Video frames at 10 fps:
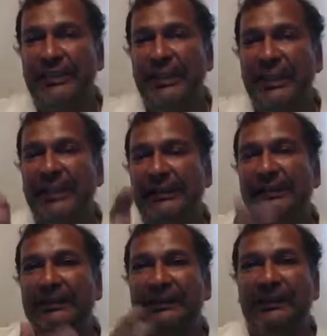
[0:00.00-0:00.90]

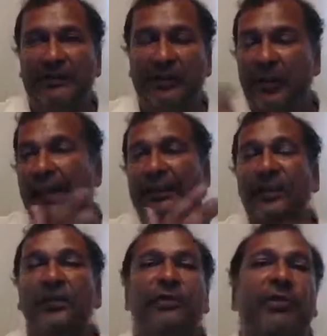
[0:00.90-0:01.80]
and create
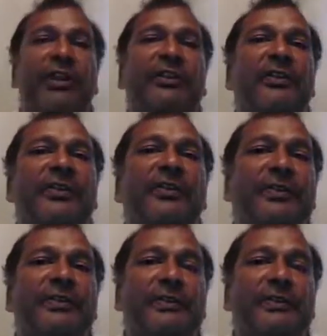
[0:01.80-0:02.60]
those breakthroughs.